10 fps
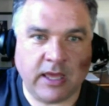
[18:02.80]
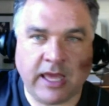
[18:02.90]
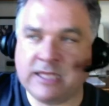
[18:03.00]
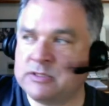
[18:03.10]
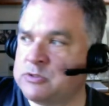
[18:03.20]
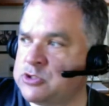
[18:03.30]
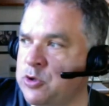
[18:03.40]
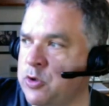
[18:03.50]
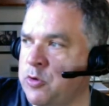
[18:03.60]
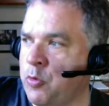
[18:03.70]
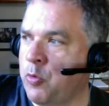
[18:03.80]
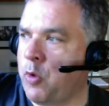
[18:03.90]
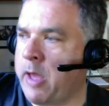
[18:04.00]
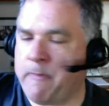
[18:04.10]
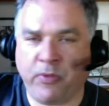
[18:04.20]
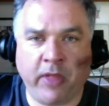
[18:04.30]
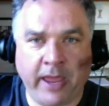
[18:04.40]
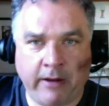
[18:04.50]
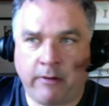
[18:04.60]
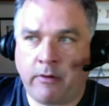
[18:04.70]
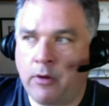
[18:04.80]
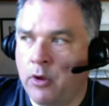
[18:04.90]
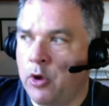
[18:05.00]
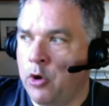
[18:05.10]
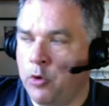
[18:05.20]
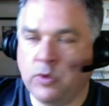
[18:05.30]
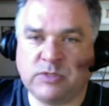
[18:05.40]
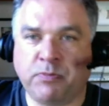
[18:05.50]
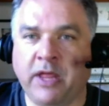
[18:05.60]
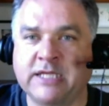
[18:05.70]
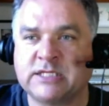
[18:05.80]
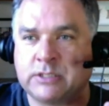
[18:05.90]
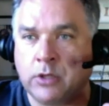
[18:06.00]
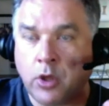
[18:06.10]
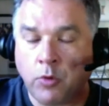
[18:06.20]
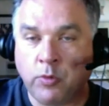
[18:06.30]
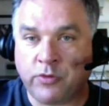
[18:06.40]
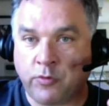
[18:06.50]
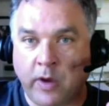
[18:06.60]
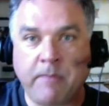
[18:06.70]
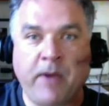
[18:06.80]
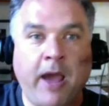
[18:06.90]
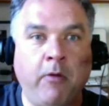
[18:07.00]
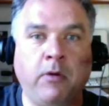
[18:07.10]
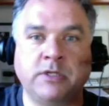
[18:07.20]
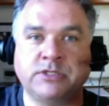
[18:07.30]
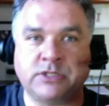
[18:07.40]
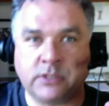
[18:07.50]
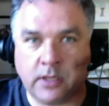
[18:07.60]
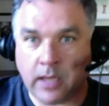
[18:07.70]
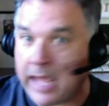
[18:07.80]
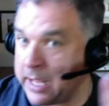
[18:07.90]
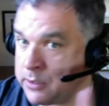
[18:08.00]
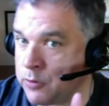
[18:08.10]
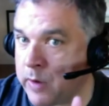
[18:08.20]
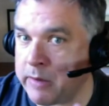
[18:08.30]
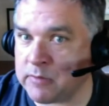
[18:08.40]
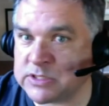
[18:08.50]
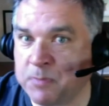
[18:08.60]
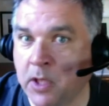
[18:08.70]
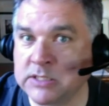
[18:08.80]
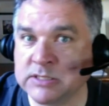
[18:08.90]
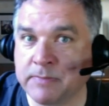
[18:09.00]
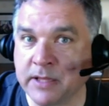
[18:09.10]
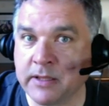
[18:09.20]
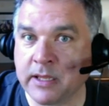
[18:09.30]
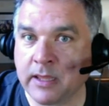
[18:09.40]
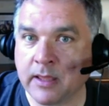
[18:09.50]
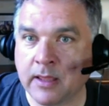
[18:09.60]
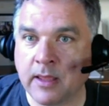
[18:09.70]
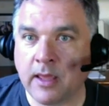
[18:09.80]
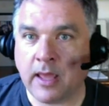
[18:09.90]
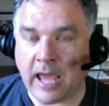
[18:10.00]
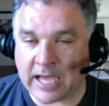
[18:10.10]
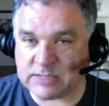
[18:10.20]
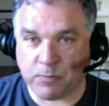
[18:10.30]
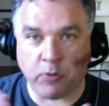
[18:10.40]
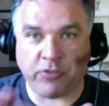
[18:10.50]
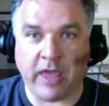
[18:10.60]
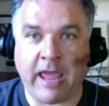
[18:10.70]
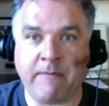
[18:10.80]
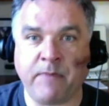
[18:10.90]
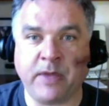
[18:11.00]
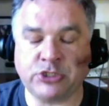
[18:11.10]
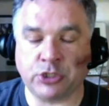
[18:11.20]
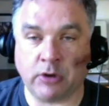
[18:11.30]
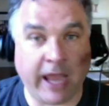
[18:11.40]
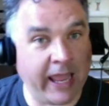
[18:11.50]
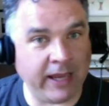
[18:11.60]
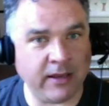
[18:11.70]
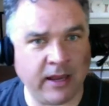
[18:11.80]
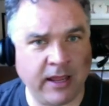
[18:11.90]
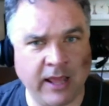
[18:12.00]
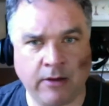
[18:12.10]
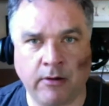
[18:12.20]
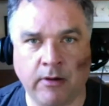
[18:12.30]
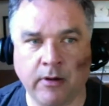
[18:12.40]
and took a player who was blessed with great powers and great responsibility as both a pitcher and a hitter,